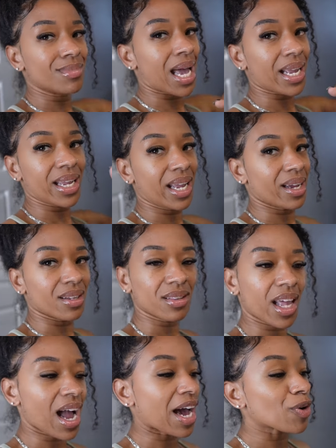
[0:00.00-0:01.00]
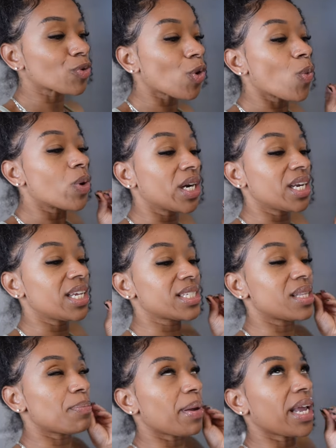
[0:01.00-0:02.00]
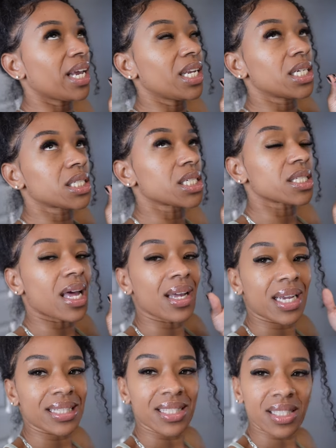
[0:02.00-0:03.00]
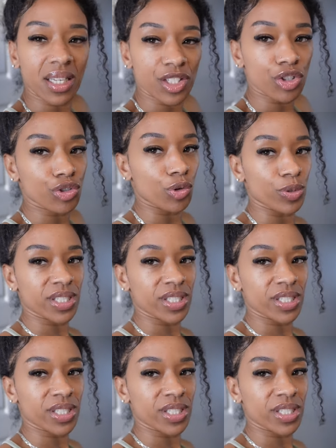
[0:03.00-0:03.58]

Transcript: I can't. Like, I don't know what it is. The pain is just, I guess it's because it's so